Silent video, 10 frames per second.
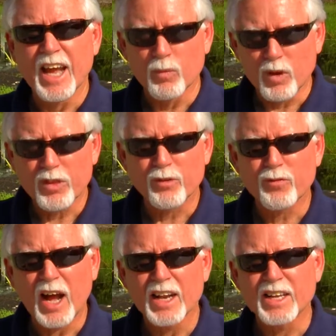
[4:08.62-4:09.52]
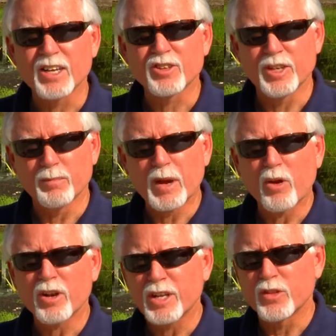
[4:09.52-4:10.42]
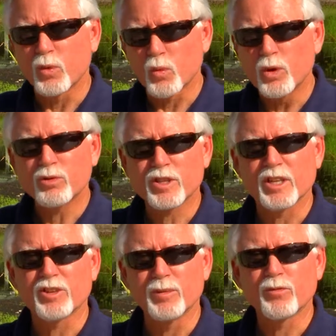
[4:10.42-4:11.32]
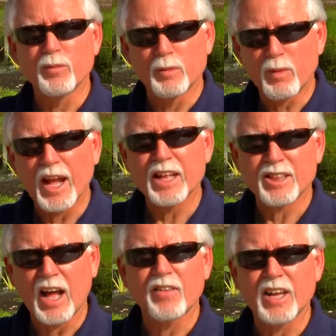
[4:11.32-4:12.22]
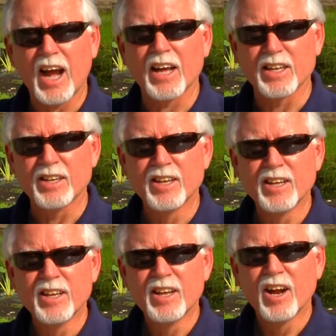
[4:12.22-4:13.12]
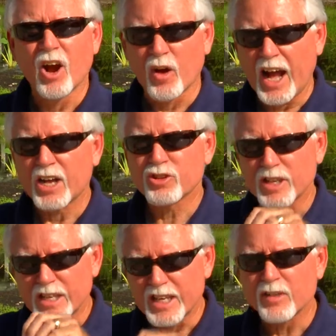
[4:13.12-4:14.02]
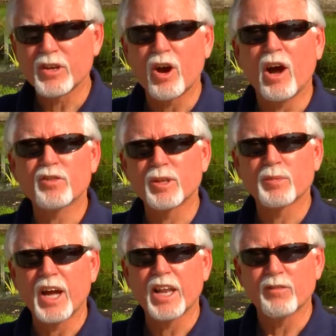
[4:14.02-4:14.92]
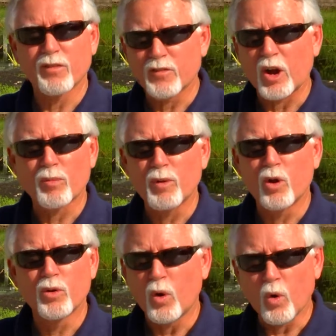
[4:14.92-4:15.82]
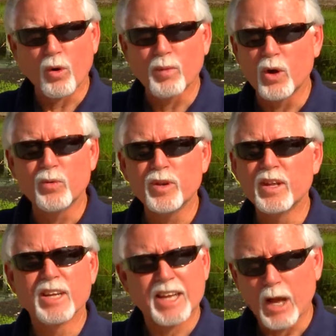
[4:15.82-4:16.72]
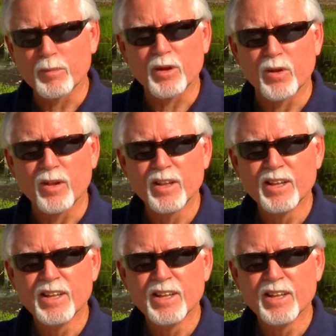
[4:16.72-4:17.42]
And what they're finding is that apparently the root system from the plants on the island are actually giving off some kind of a pheromone, hormone, chemical